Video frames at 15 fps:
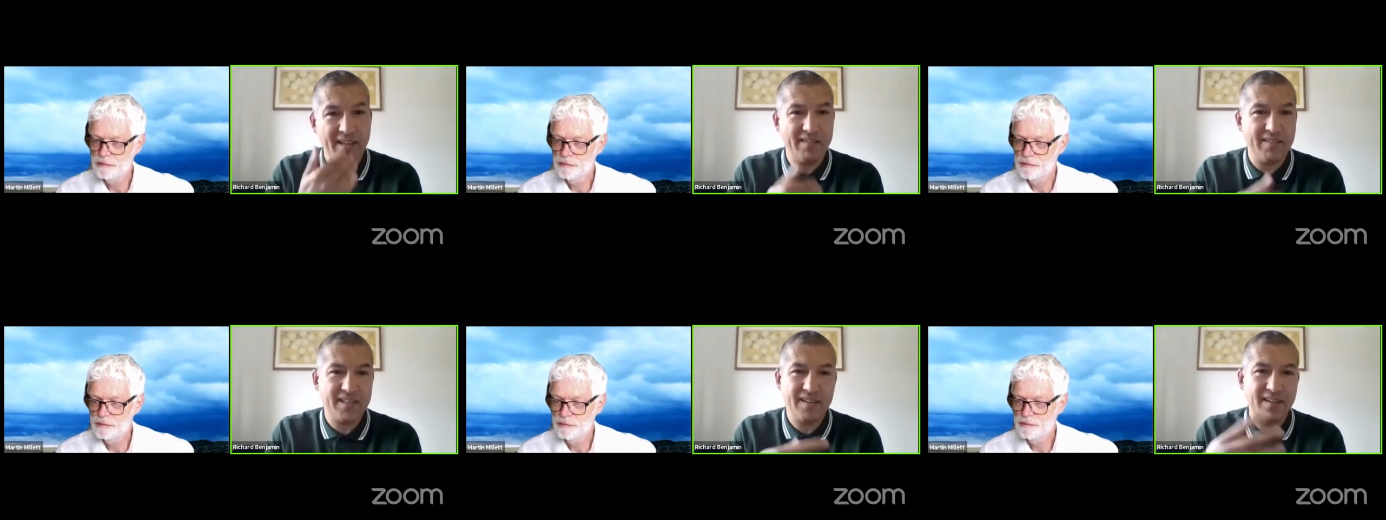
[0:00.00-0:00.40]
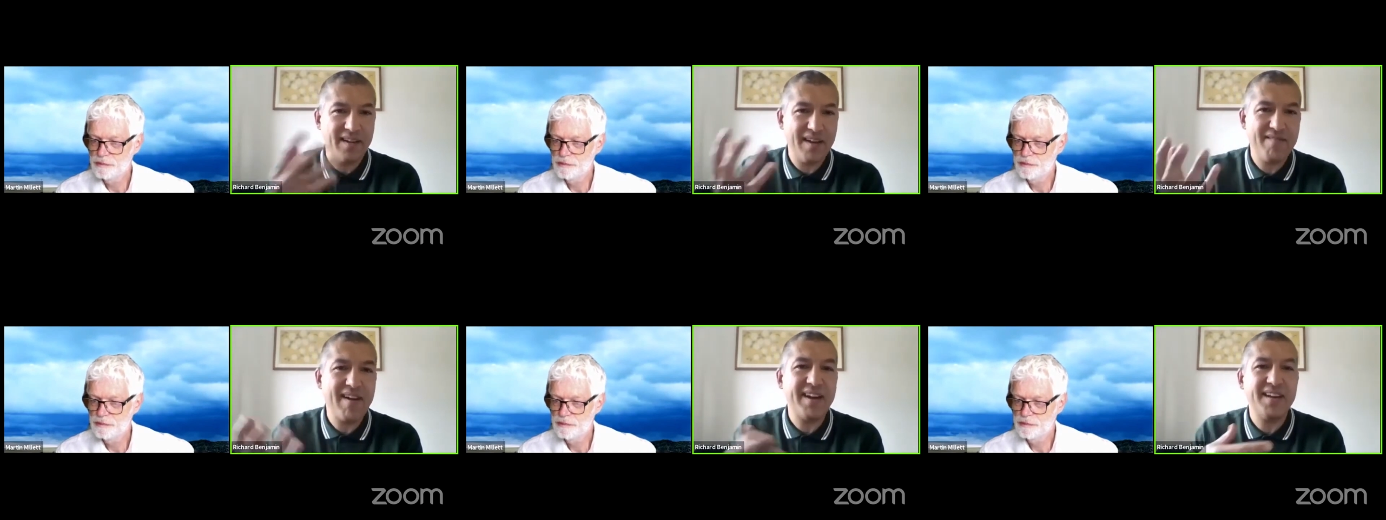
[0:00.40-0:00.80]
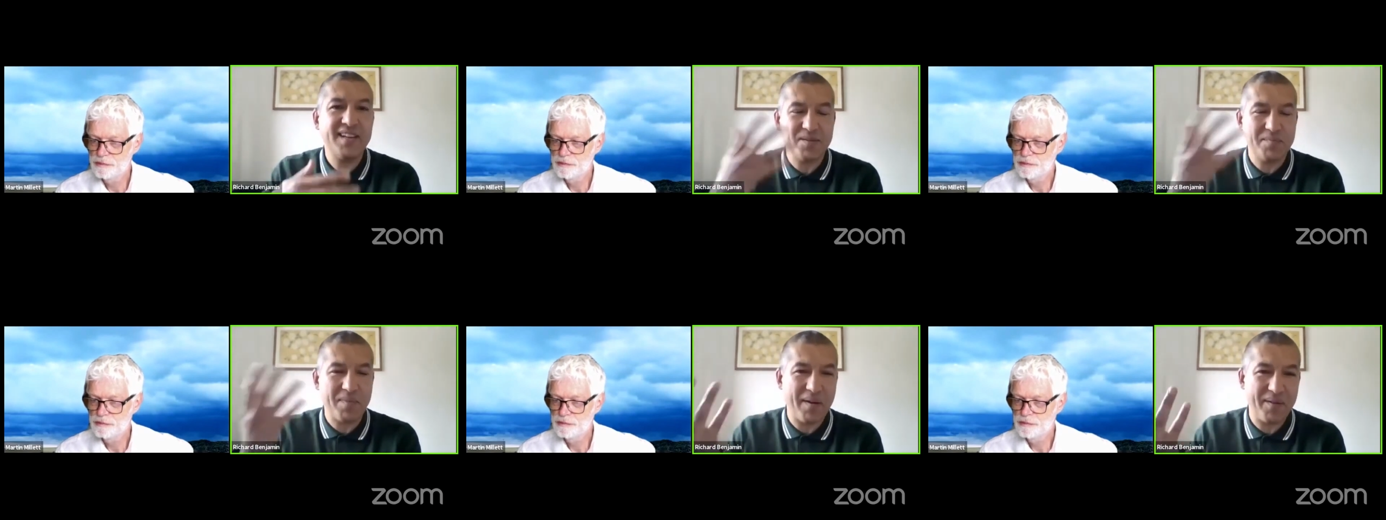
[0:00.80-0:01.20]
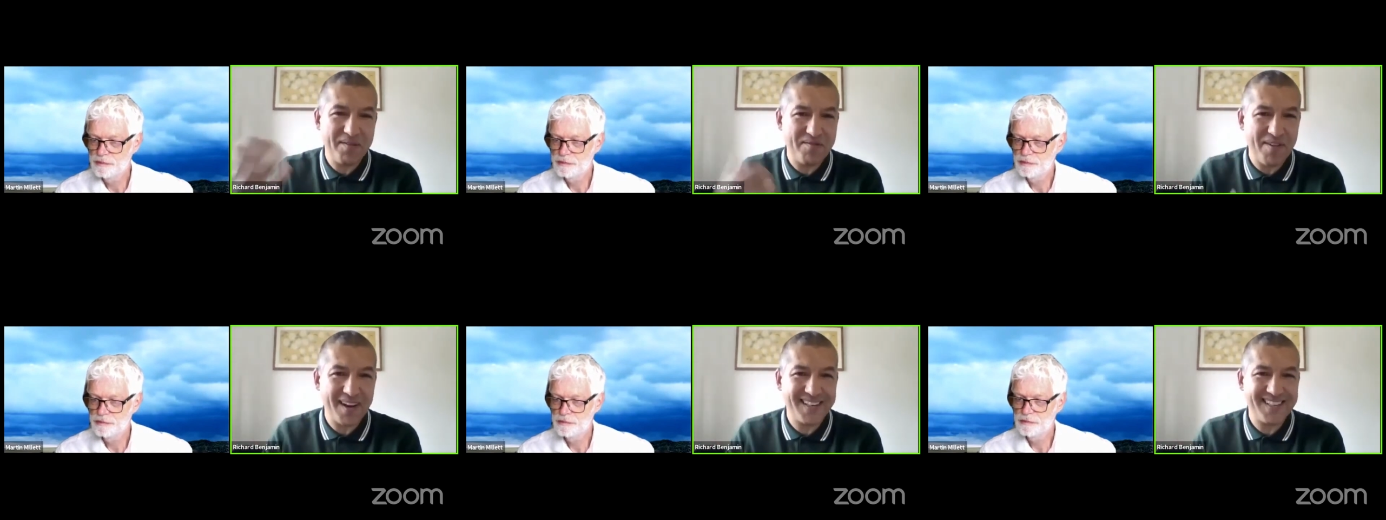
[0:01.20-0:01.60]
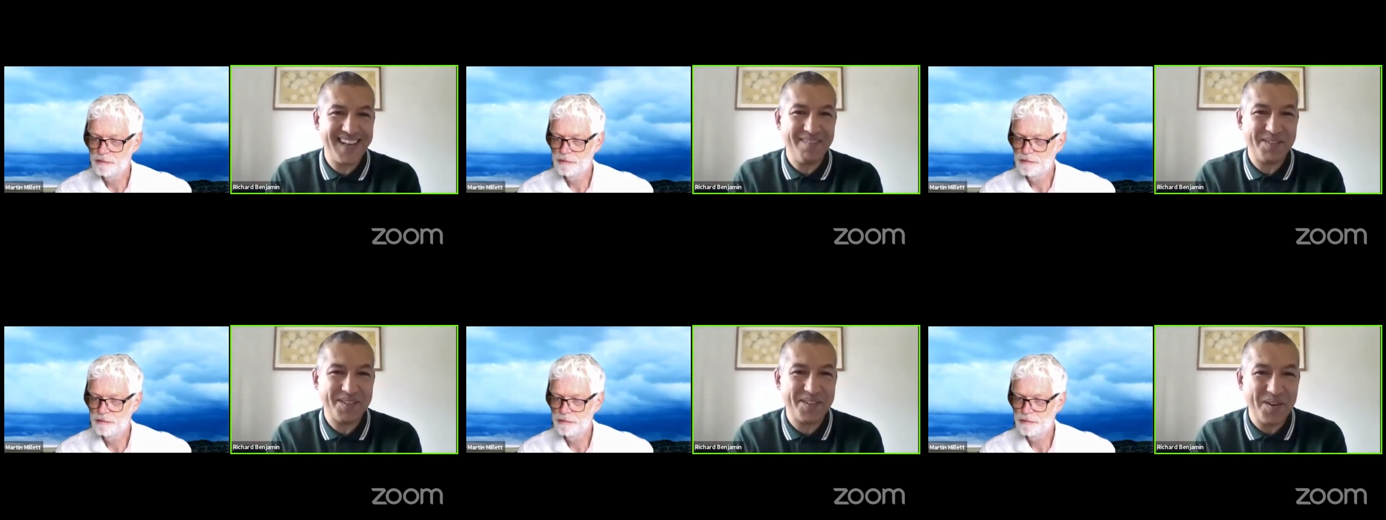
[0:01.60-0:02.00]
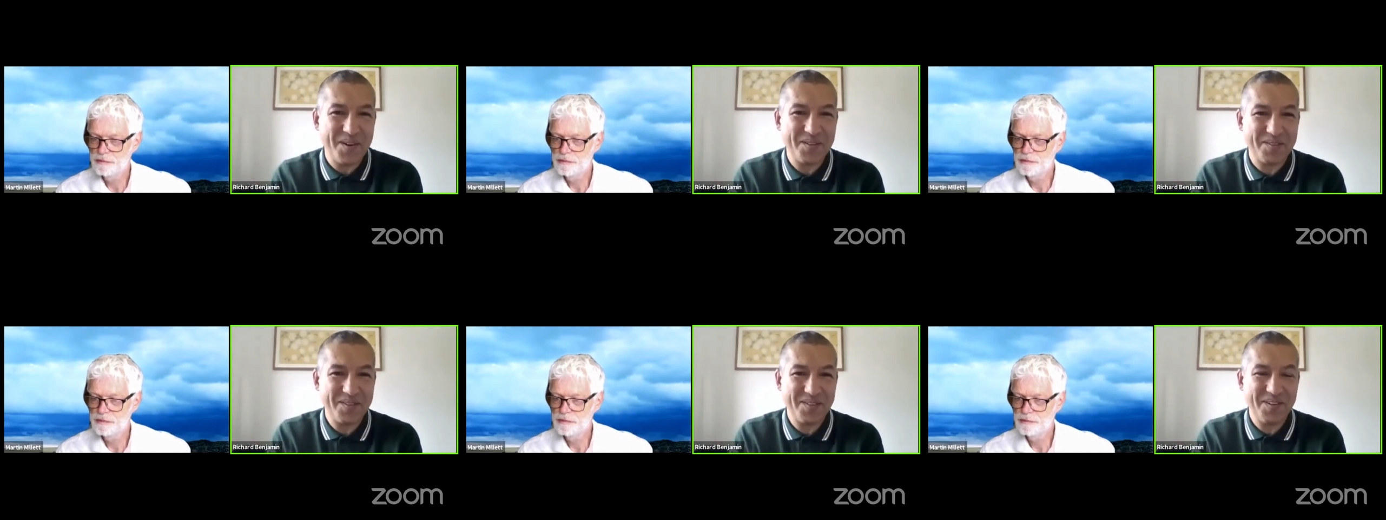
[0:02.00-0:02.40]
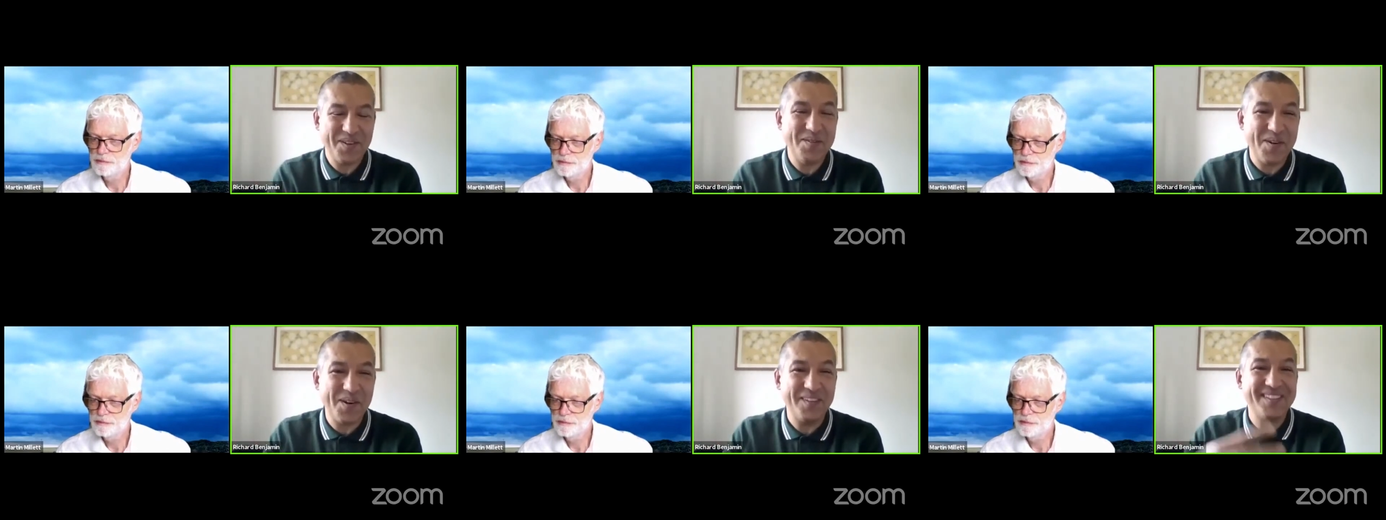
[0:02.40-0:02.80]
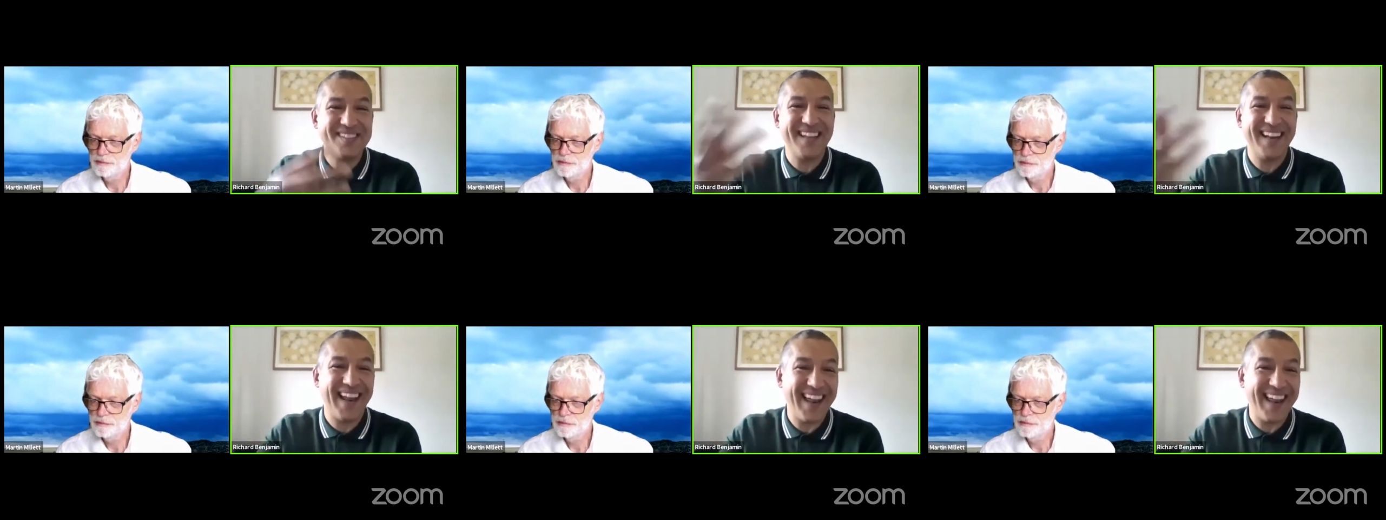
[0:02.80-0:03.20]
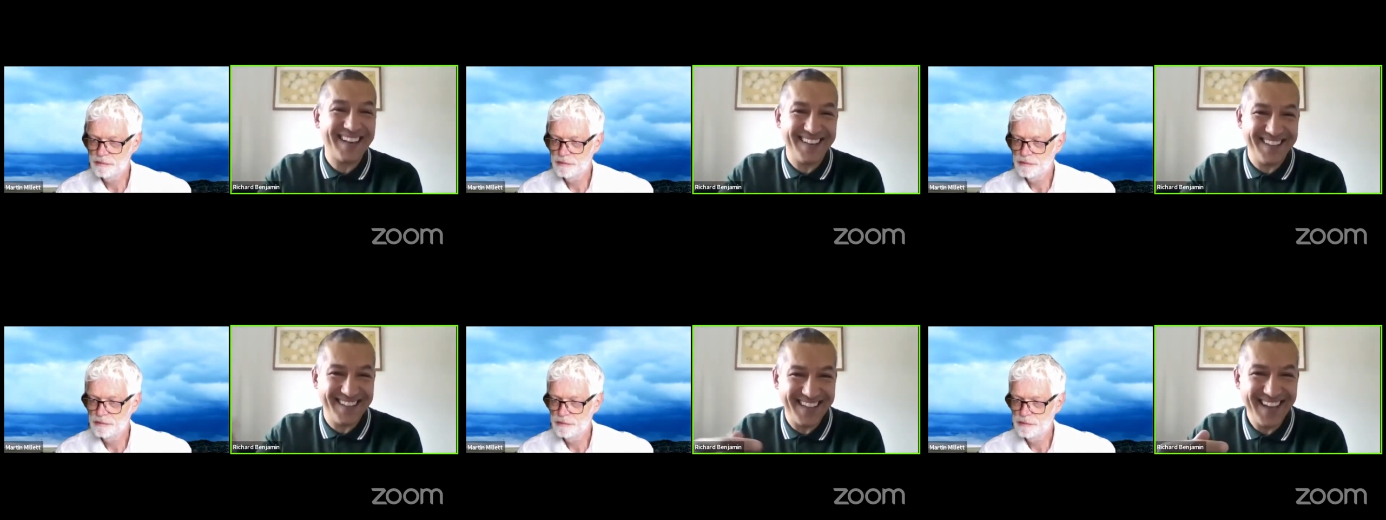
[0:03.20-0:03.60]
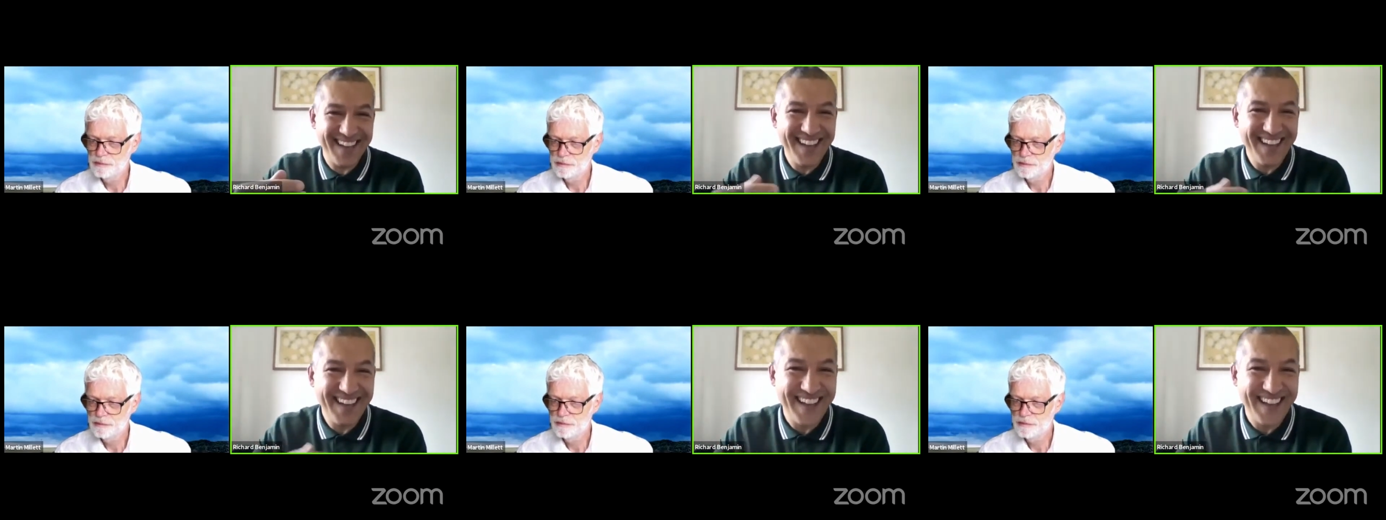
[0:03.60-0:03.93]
Speaker 1: There was a horrendous amount of red tape to go through. Who owns the land,